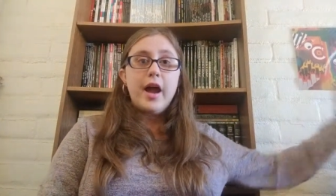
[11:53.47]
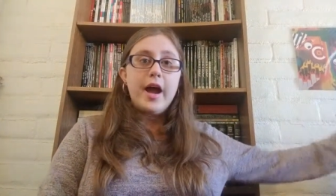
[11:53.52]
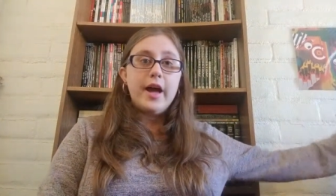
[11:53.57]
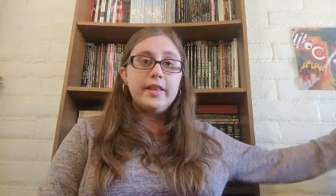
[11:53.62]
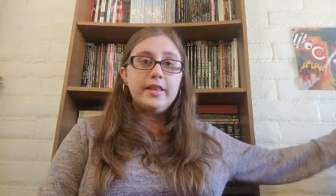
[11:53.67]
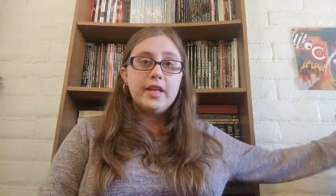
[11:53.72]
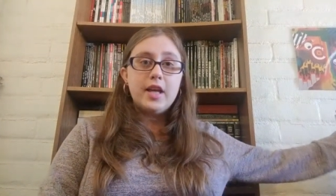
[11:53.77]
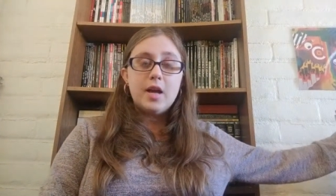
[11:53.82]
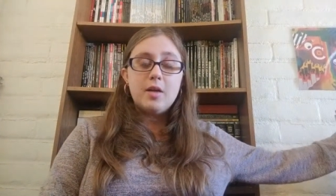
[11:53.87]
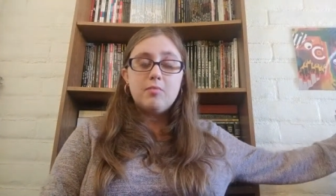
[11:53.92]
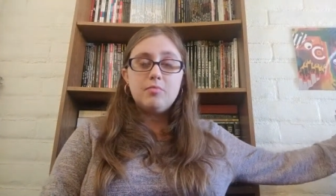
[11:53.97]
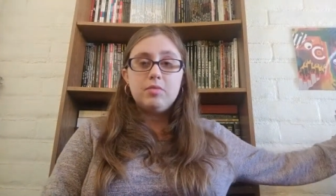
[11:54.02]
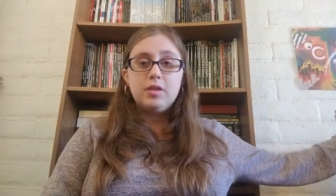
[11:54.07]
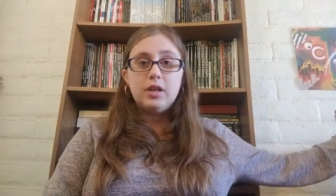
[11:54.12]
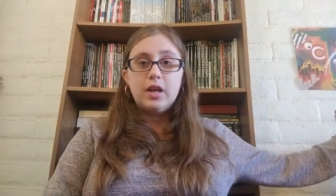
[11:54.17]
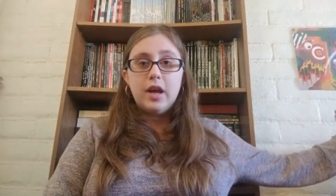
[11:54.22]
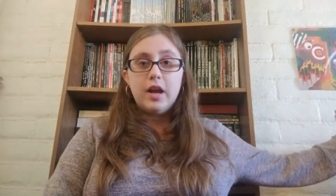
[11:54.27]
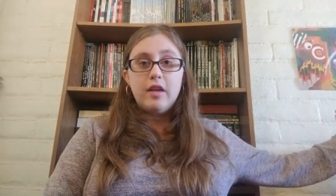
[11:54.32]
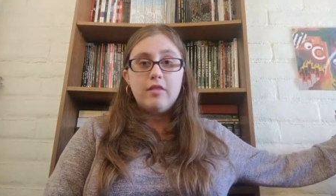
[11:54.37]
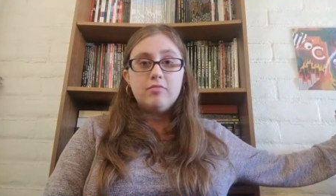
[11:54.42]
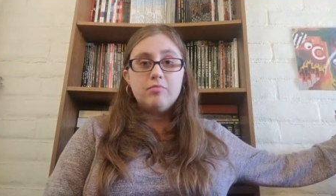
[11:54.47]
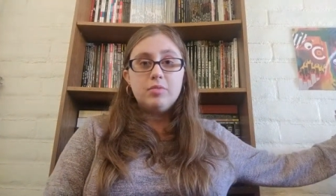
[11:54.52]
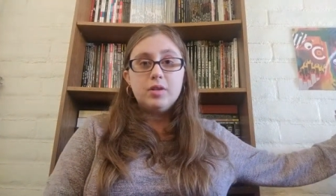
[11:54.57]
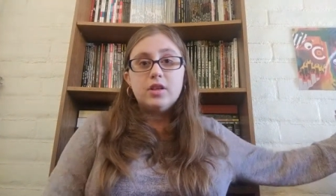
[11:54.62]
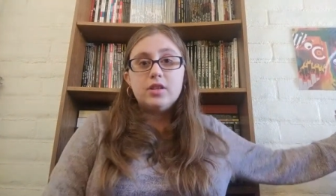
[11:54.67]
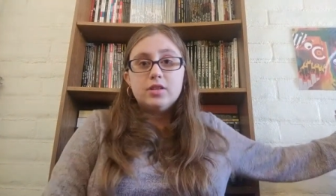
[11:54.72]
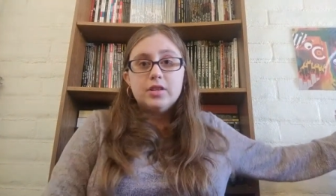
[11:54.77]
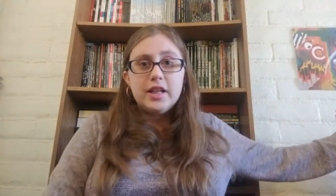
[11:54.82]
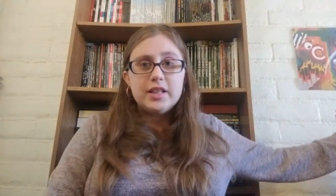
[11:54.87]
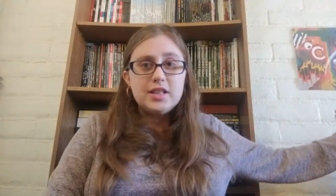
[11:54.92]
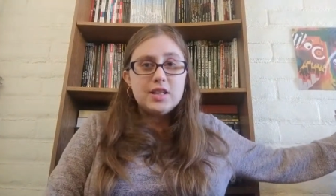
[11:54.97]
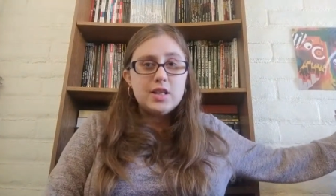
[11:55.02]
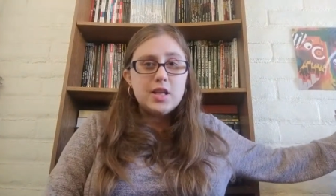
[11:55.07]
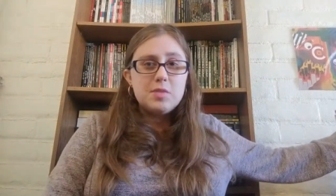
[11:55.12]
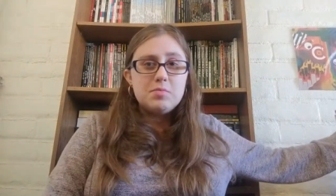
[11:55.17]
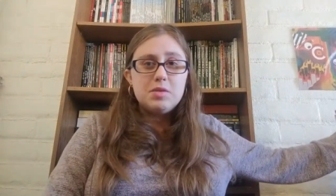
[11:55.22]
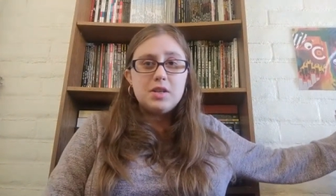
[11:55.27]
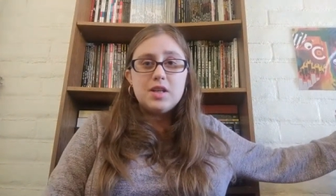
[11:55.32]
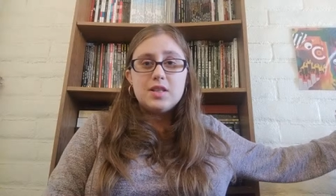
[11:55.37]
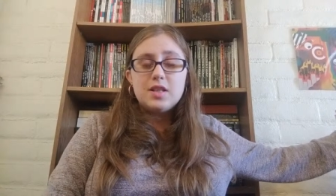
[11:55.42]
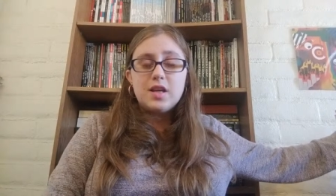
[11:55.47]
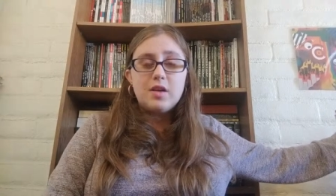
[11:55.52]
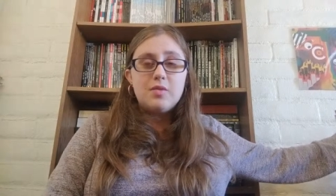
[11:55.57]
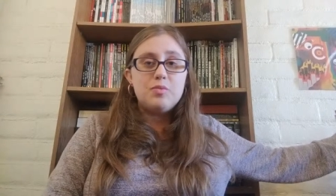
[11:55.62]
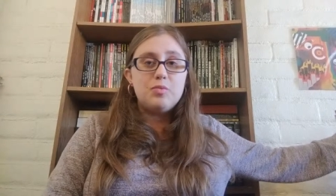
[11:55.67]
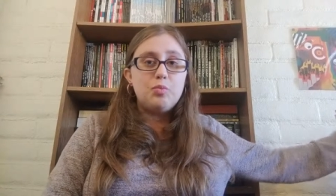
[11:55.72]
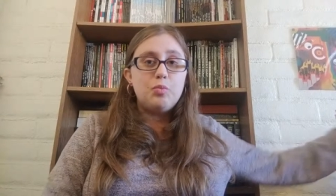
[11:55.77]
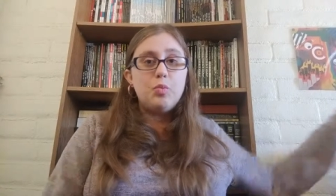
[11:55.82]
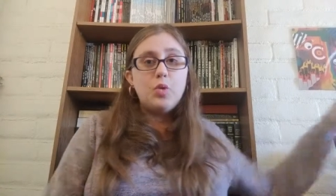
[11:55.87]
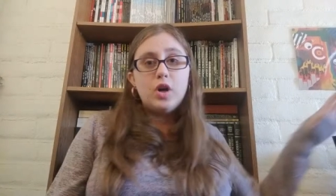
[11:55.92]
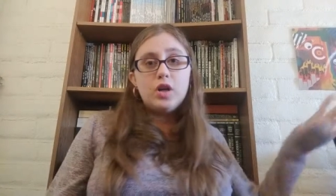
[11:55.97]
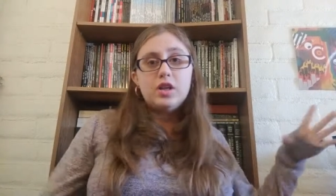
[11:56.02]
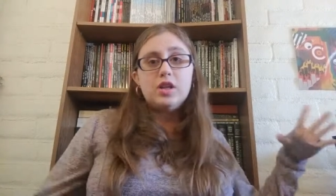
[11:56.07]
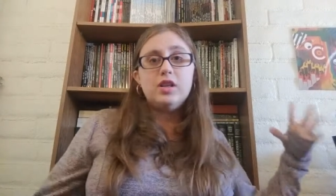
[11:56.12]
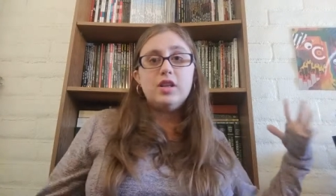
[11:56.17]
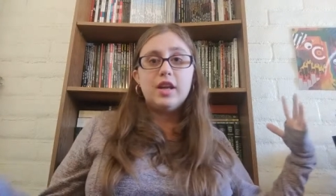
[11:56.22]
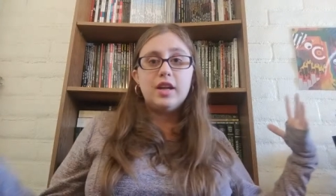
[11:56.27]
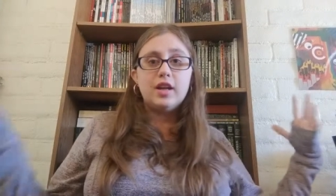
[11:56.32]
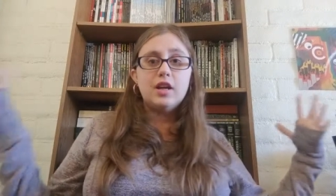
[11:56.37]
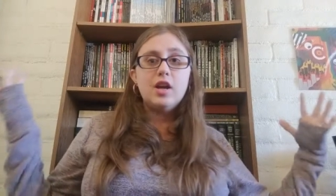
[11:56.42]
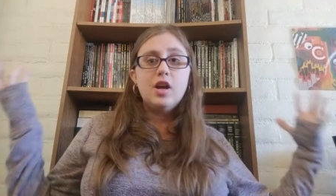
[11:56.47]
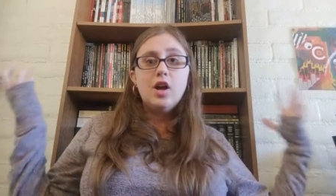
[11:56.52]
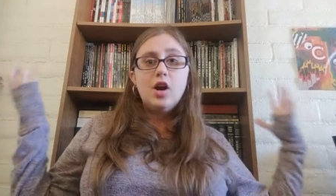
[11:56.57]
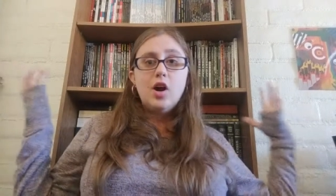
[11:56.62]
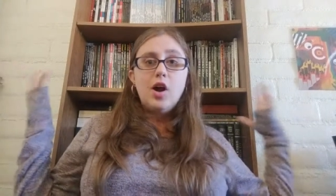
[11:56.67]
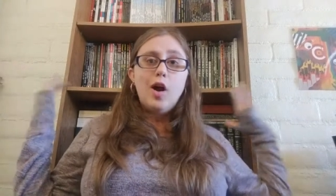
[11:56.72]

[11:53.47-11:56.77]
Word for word: had them be i've been collecting them because i wanted like